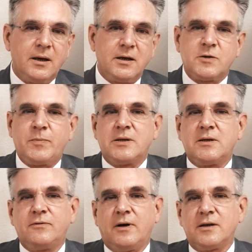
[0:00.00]
it
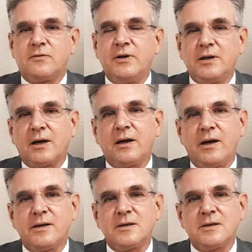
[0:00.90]
specifies filter
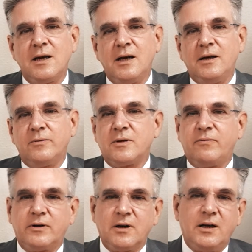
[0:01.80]
classes with
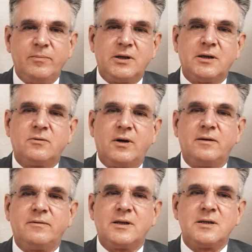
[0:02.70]
very limited
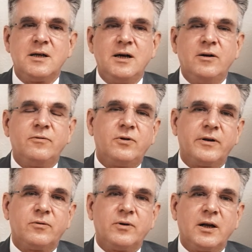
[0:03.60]
relevance for
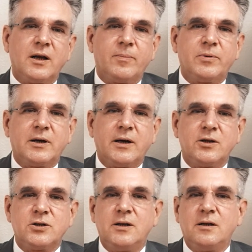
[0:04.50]
the real
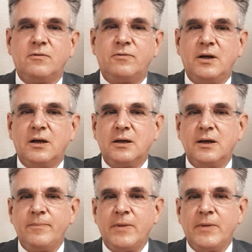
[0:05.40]
application in the field,